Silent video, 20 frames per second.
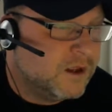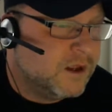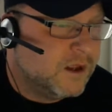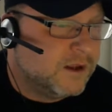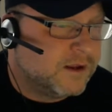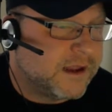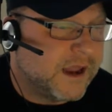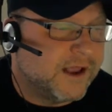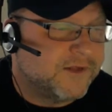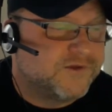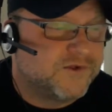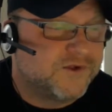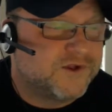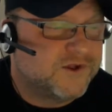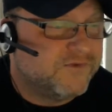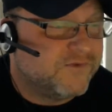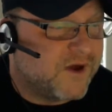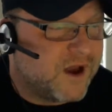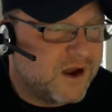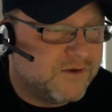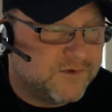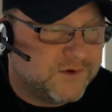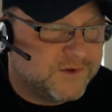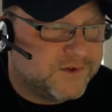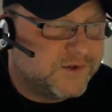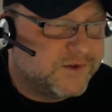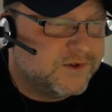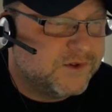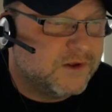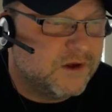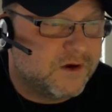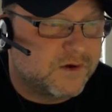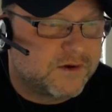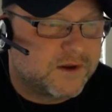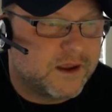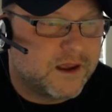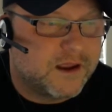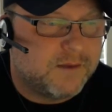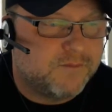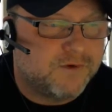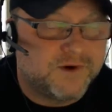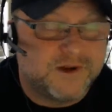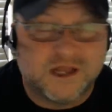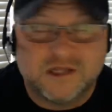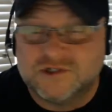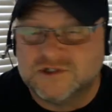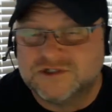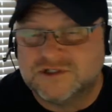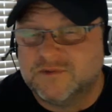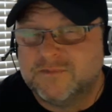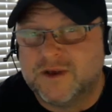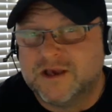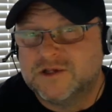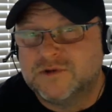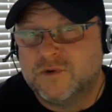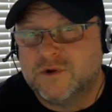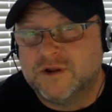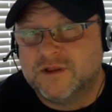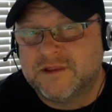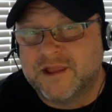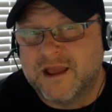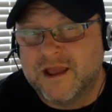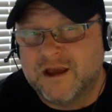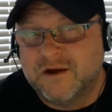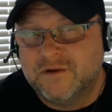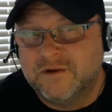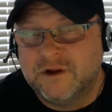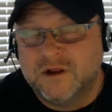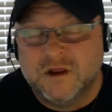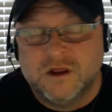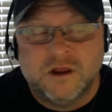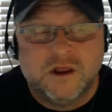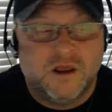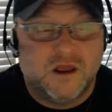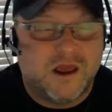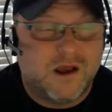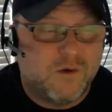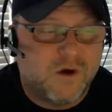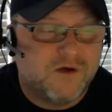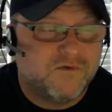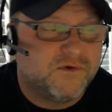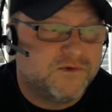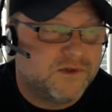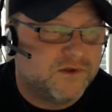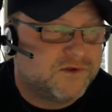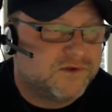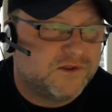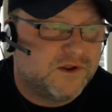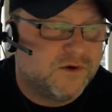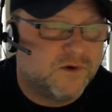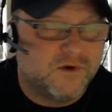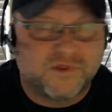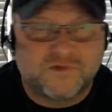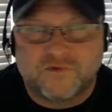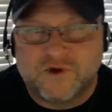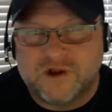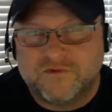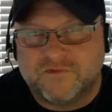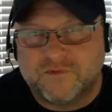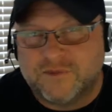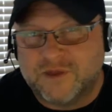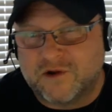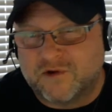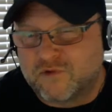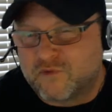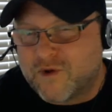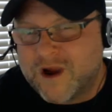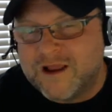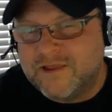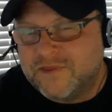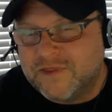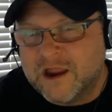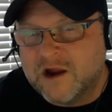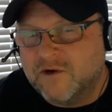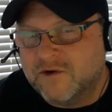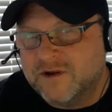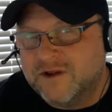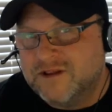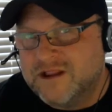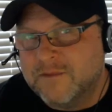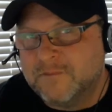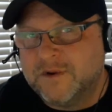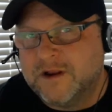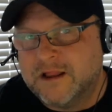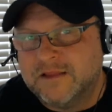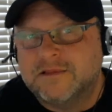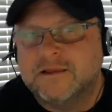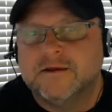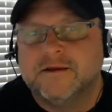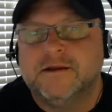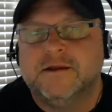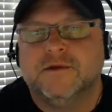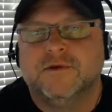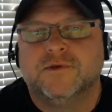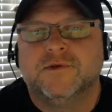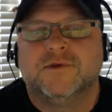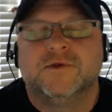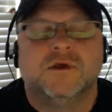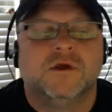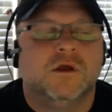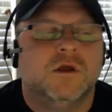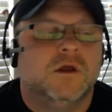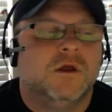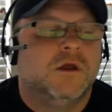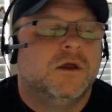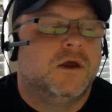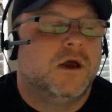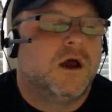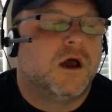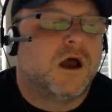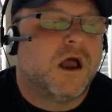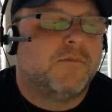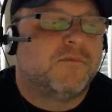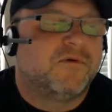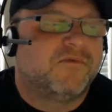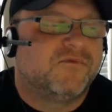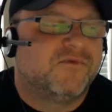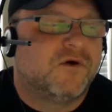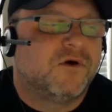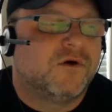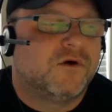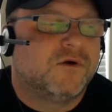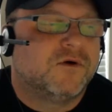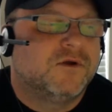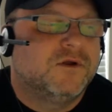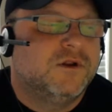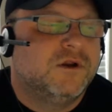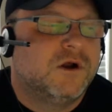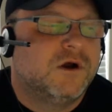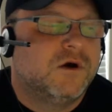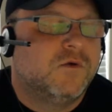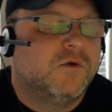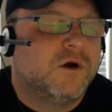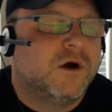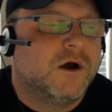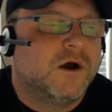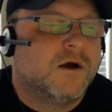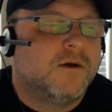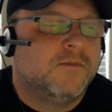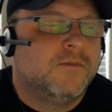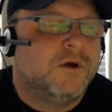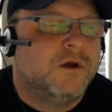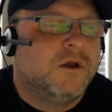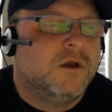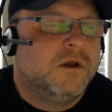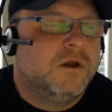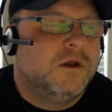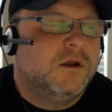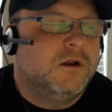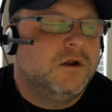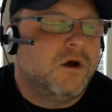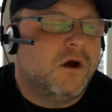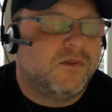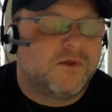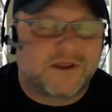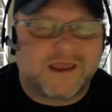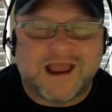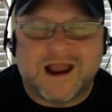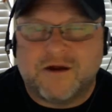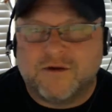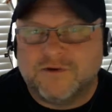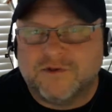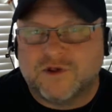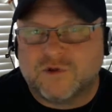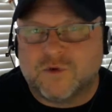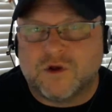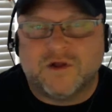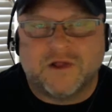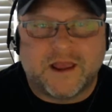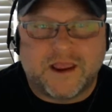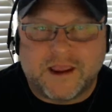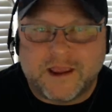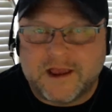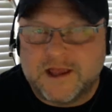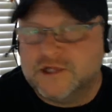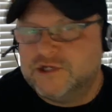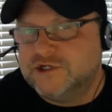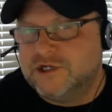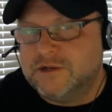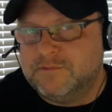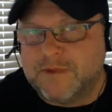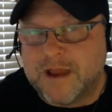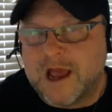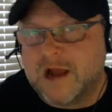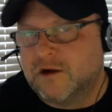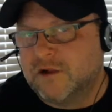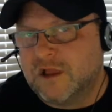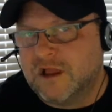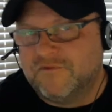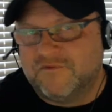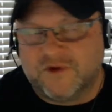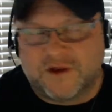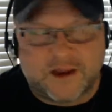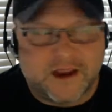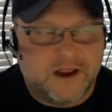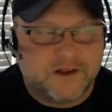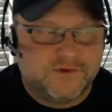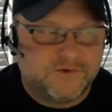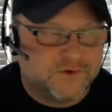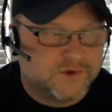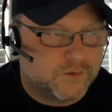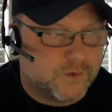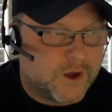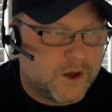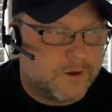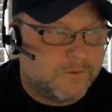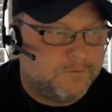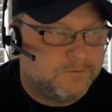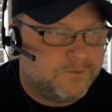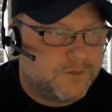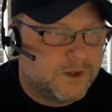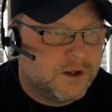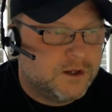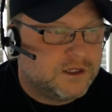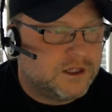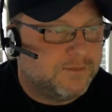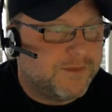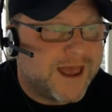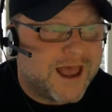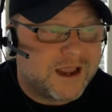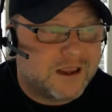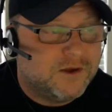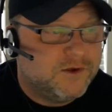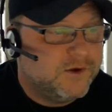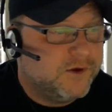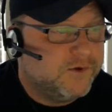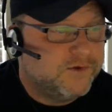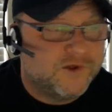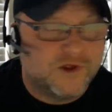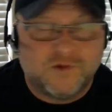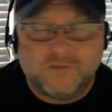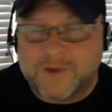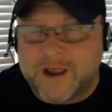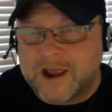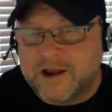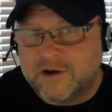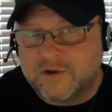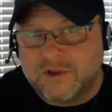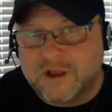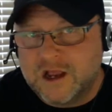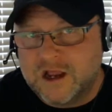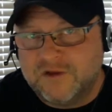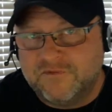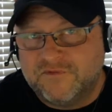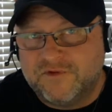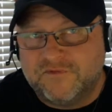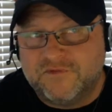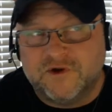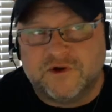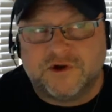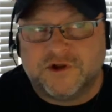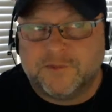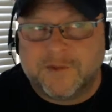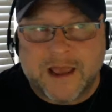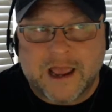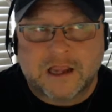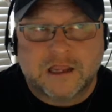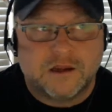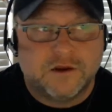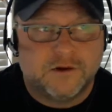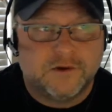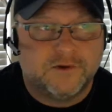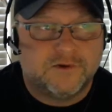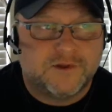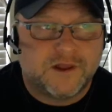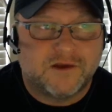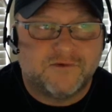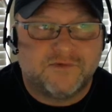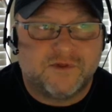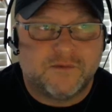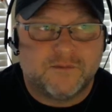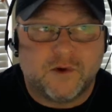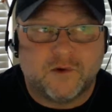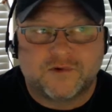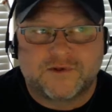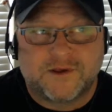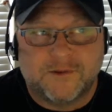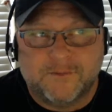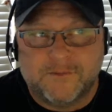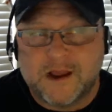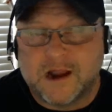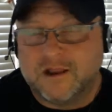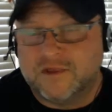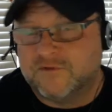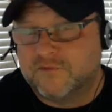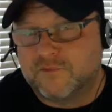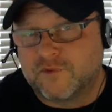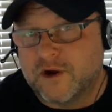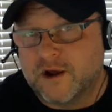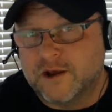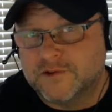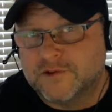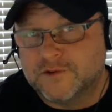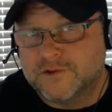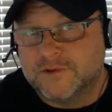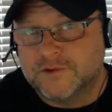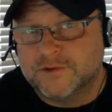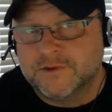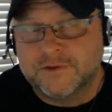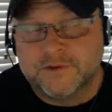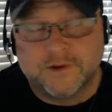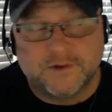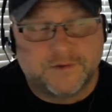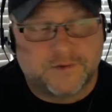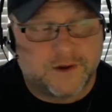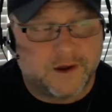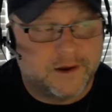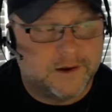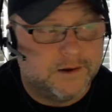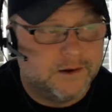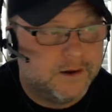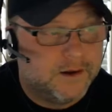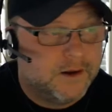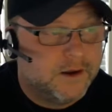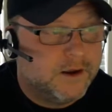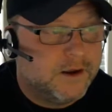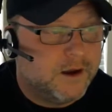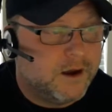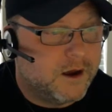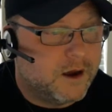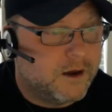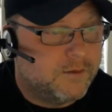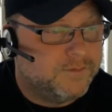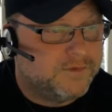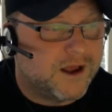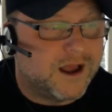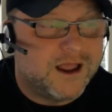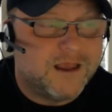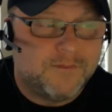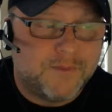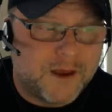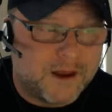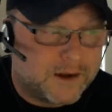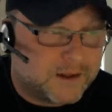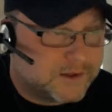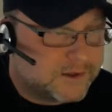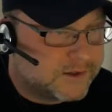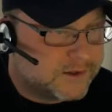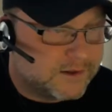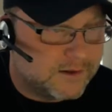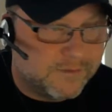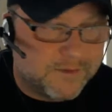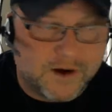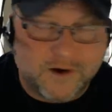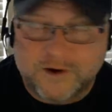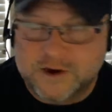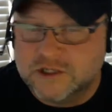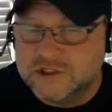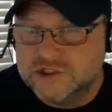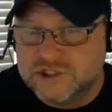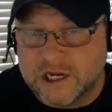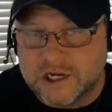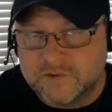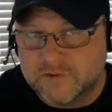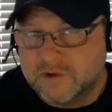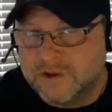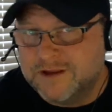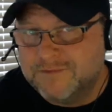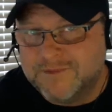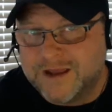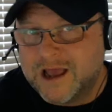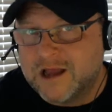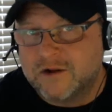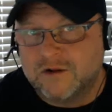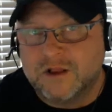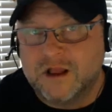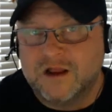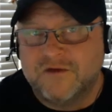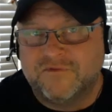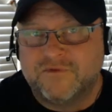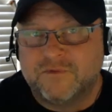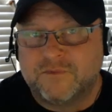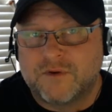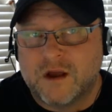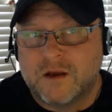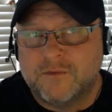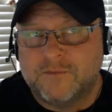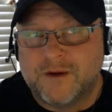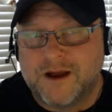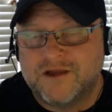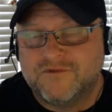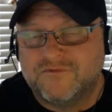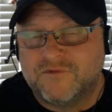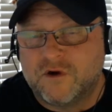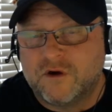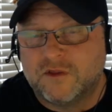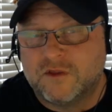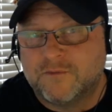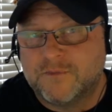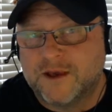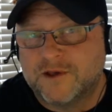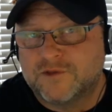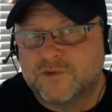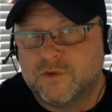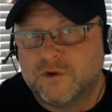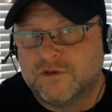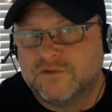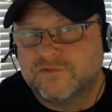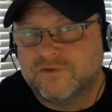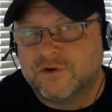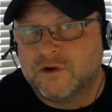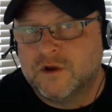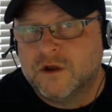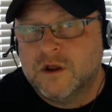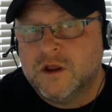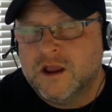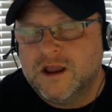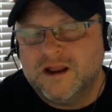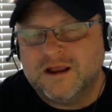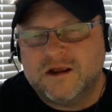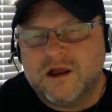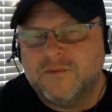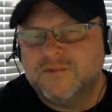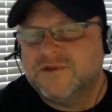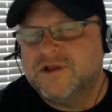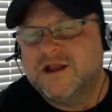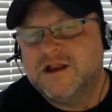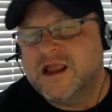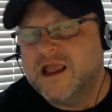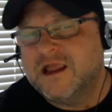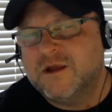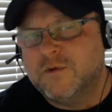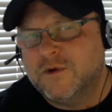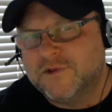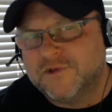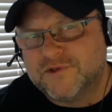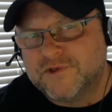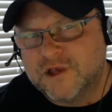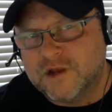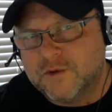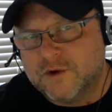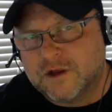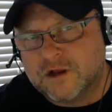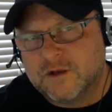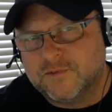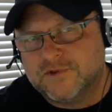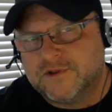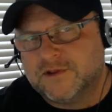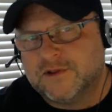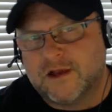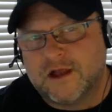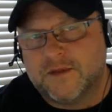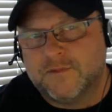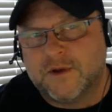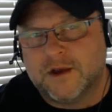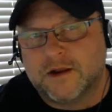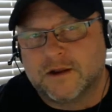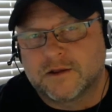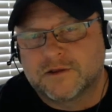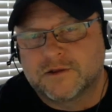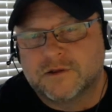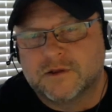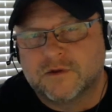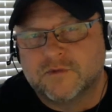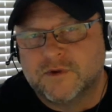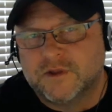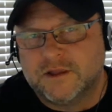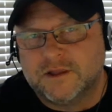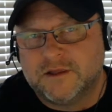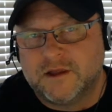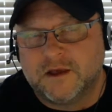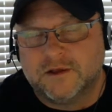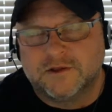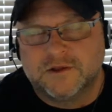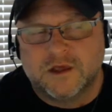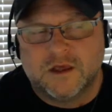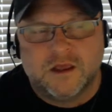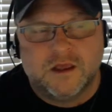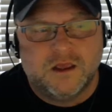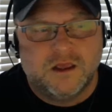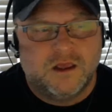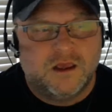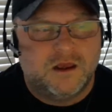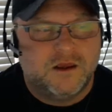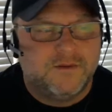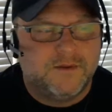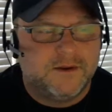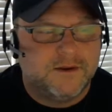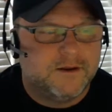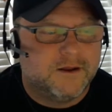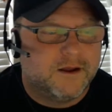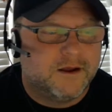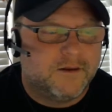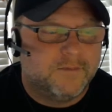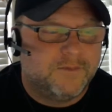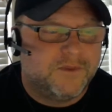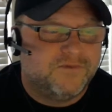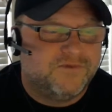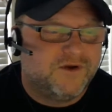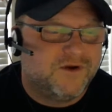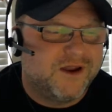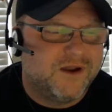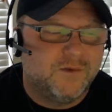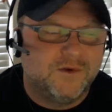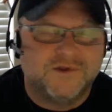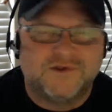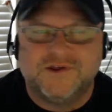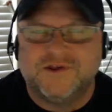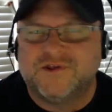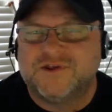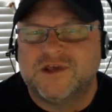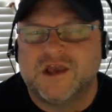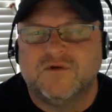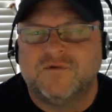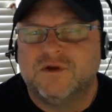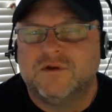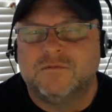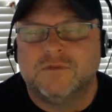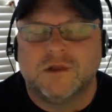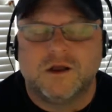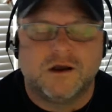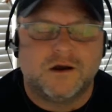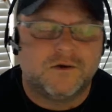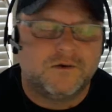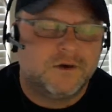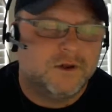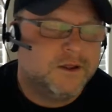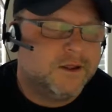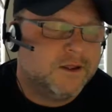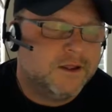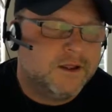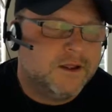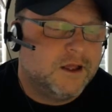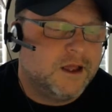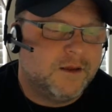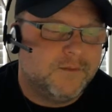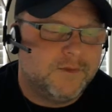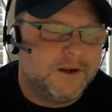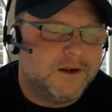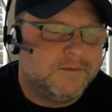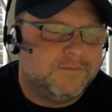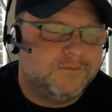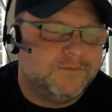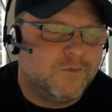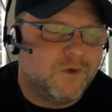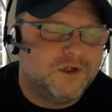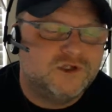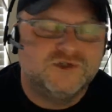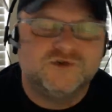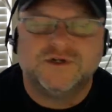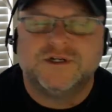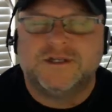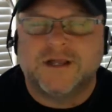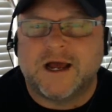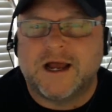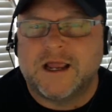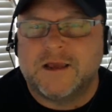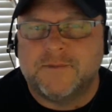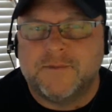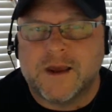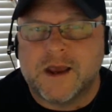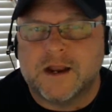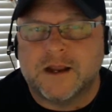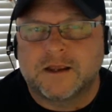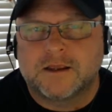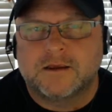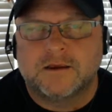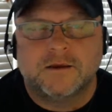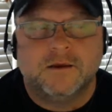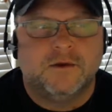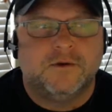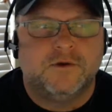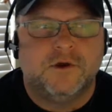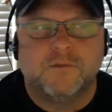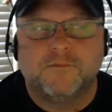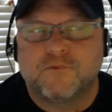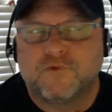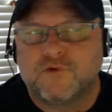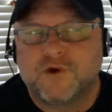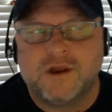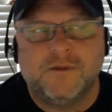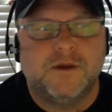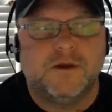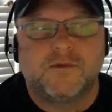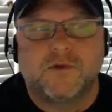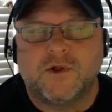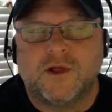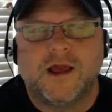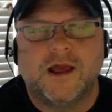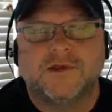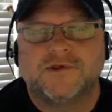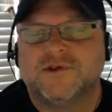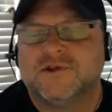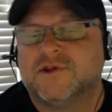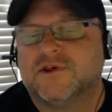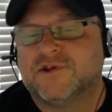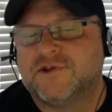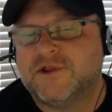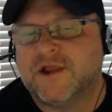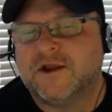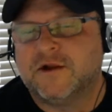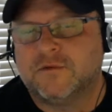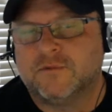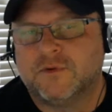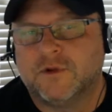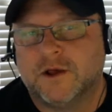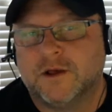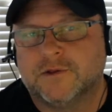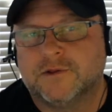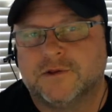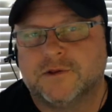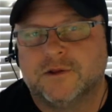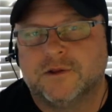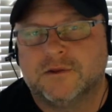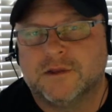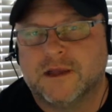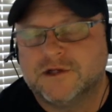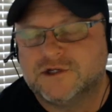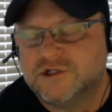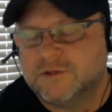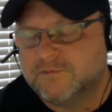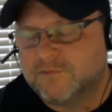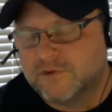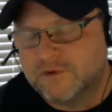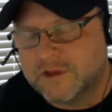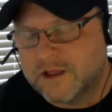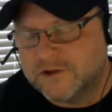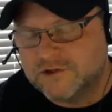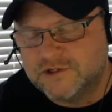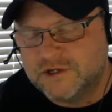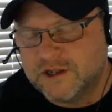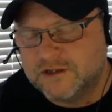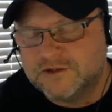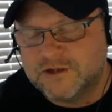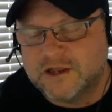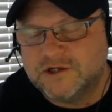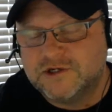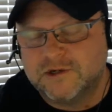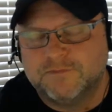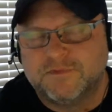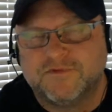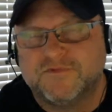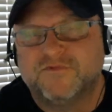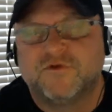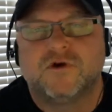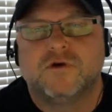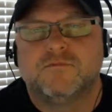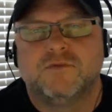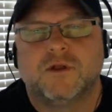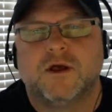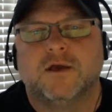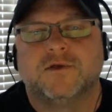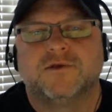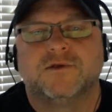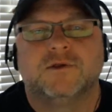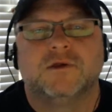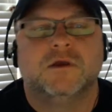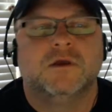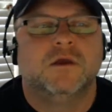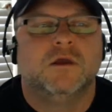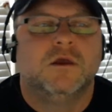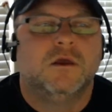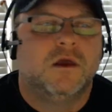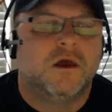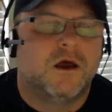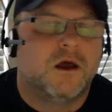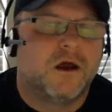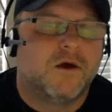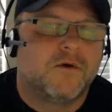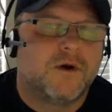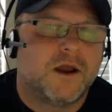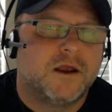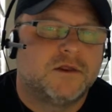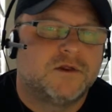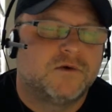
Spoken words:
Cancer survivors, okay, Prudential's the best one in town. However, there's 2 or 3 of them that are right there and nipping at their heels. I prefer, other carriers as well, AIG, Banner Life for cancer as well. Tobacco users, Banner Life, if you're tobacco users, they have the most competitive prices, okay. Diabetics, American General and Banner Life are probably by far the best ones and it comes down to A1C when it comes to diabetics. It really does. I mean, if your A1C is 7 and below, I mean, once you're a diabetic, your premium class is a standard plus. That's your preferred plus. All right.